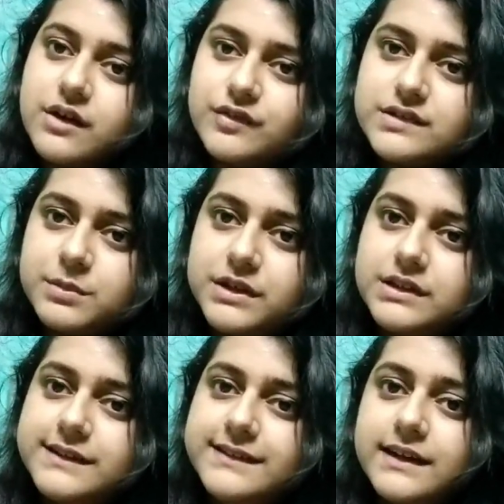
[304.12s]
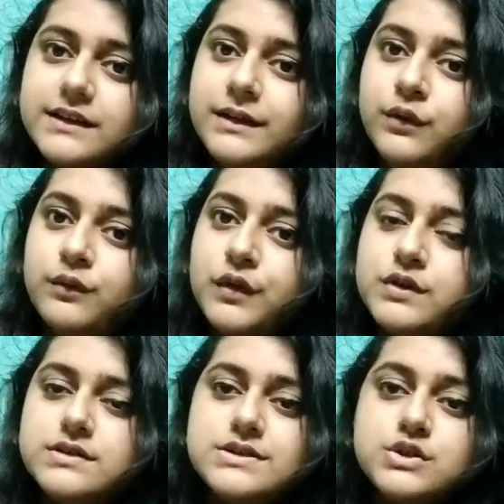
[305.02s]
of his brother that he
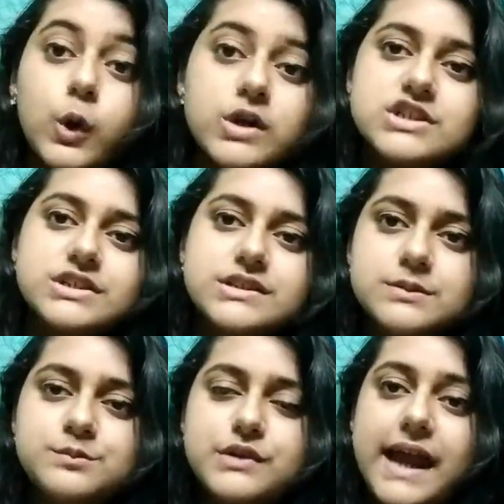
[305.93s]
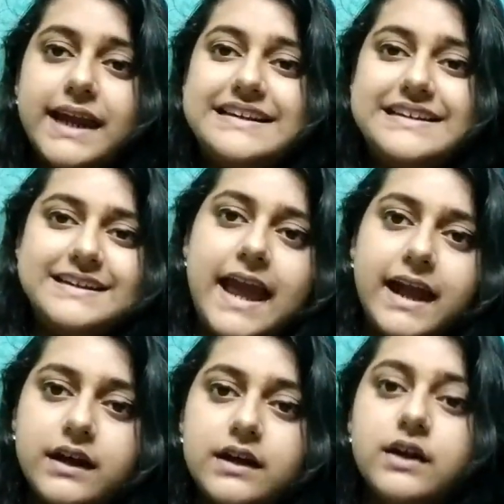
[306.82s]
would torture the bride in
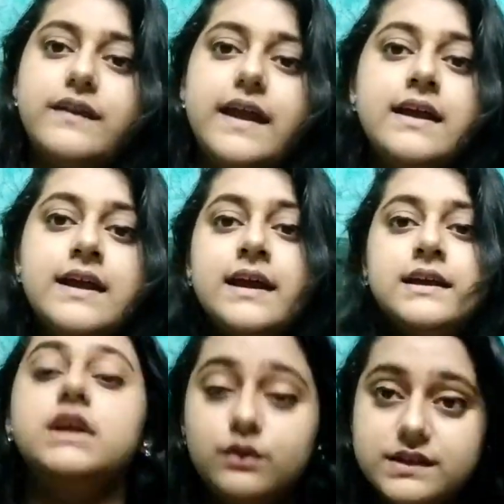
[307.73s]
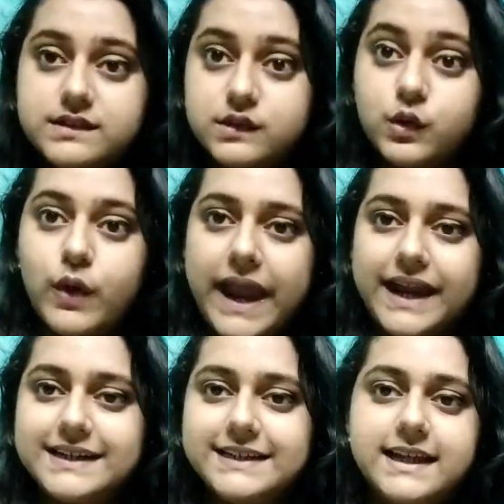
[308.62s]
anger, that he was so
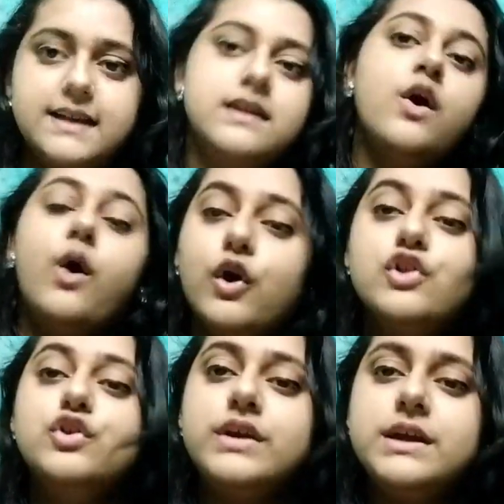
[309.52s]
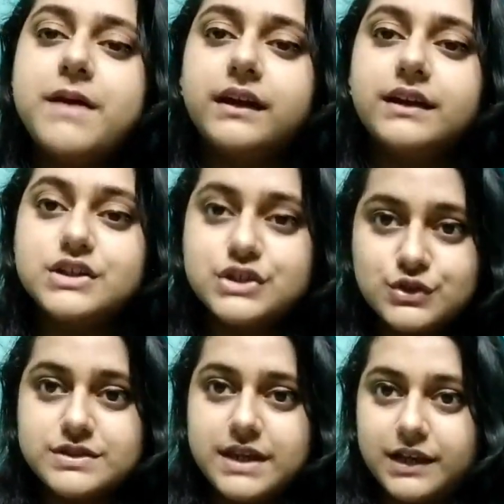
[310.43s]
angry that although he managed to
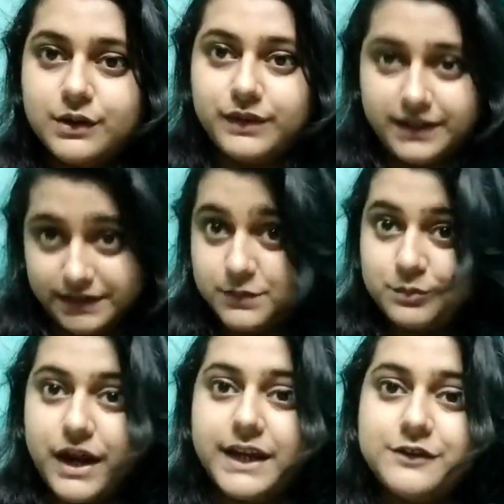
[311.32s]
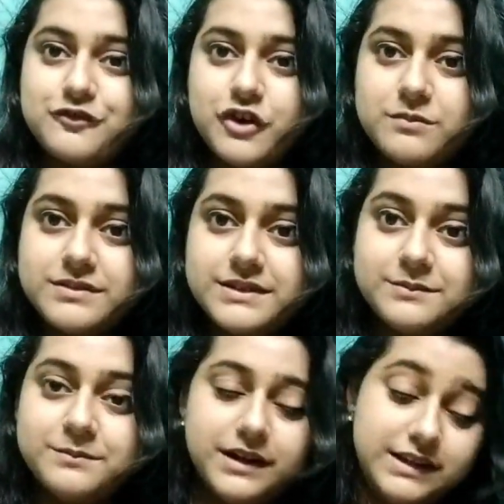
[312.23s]
take away the bride from
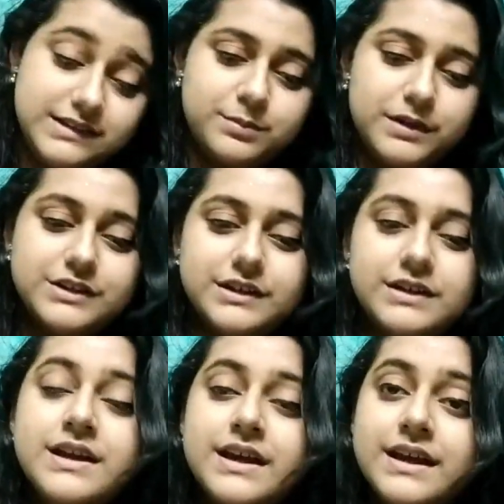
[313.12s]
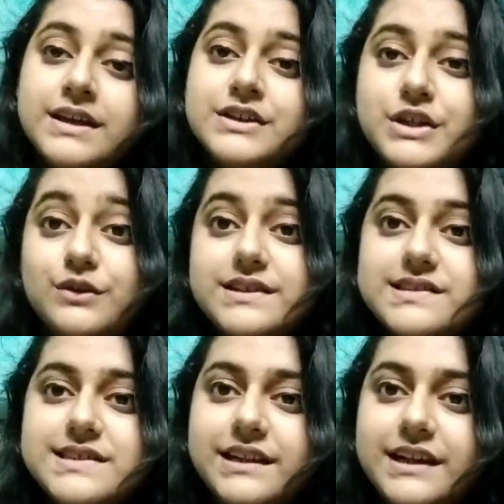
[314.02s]
her, his brother, she was
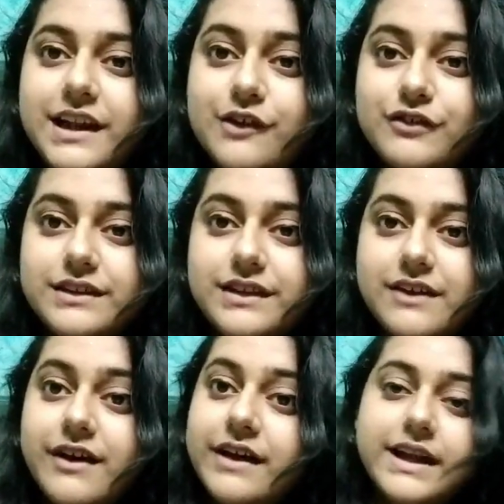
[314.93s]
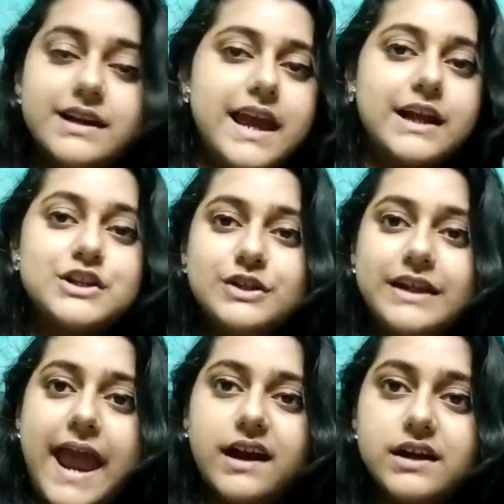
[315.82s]
still in love with Deva. That actually
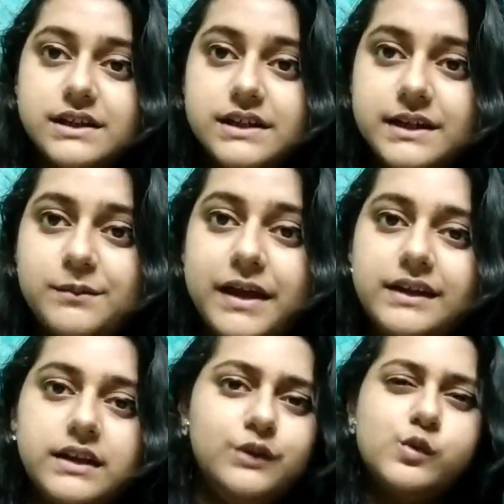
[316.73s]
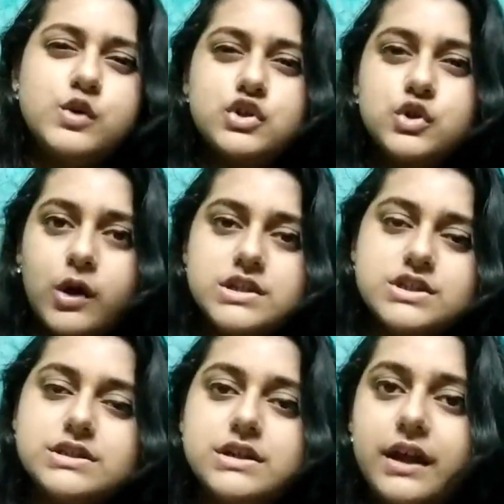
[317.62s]
angered him, and he would
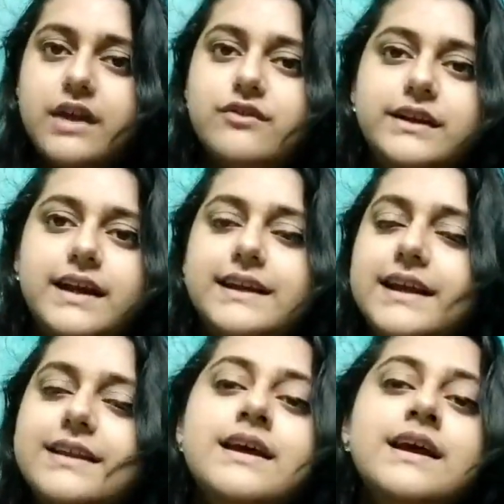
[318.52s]
torture her every night. And